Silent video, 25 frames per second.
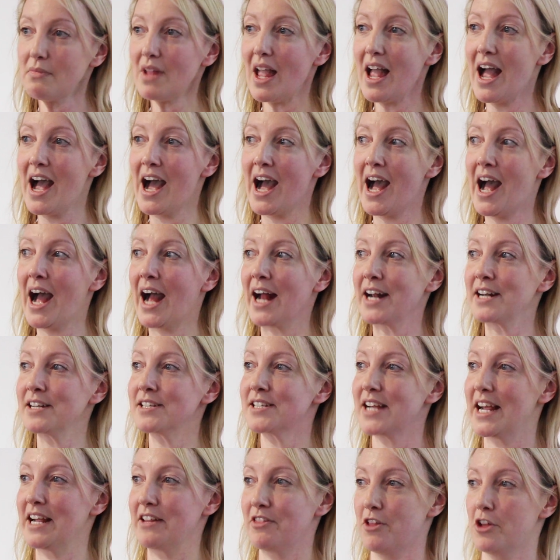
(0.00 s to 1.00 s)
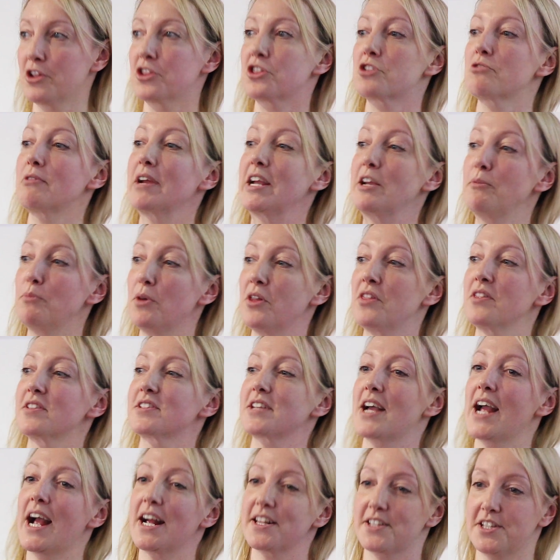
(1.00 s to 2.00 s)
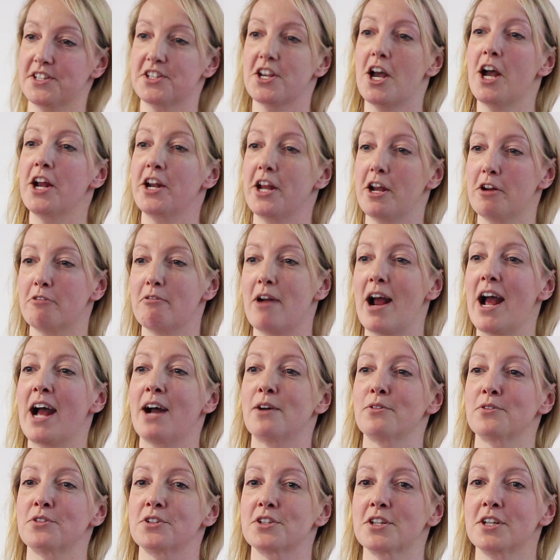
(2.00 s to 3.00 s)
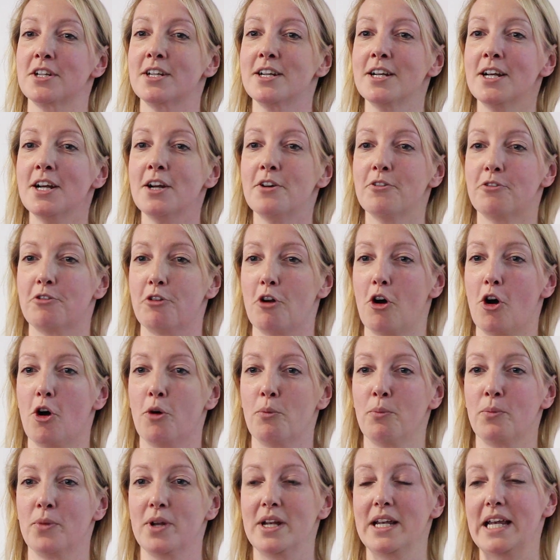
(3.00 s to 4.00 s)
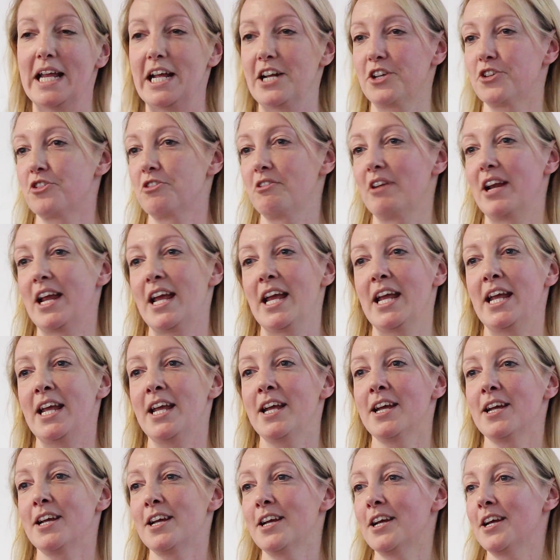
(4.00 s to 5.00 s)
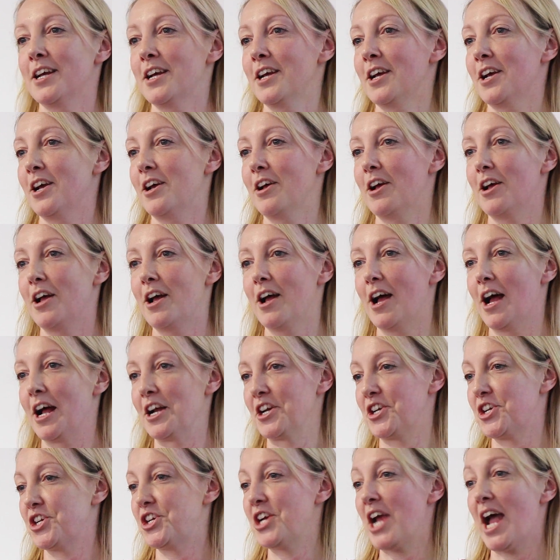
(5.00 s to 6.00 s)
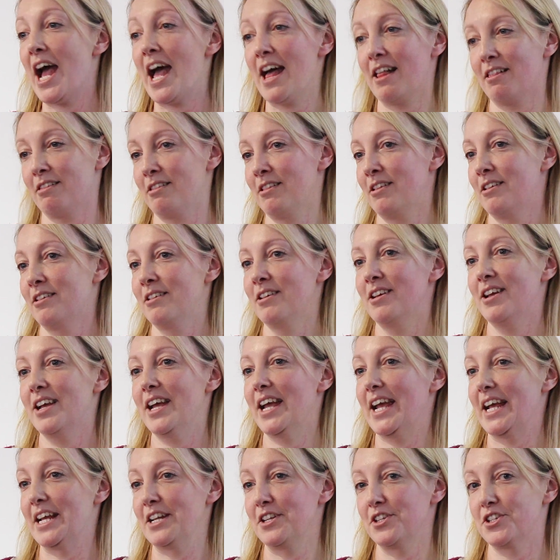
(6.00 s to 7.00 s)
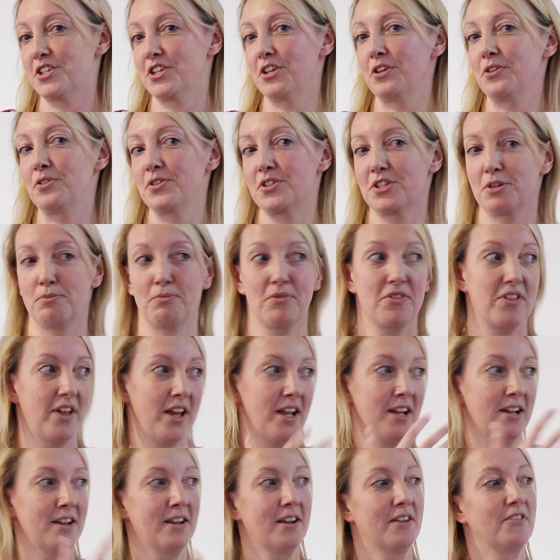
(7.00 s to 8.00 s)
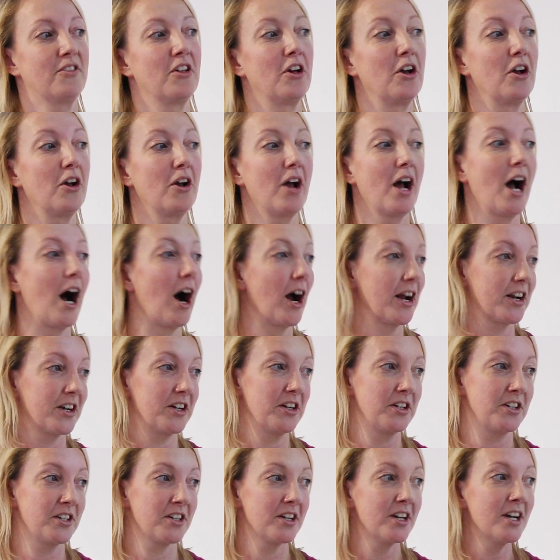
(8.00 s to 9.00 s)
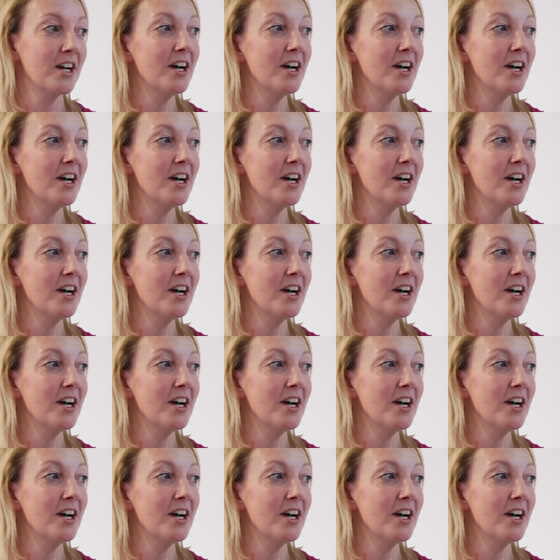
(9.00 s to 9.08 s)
and in those 3 months I had to turn it around from literally a shell into something that I could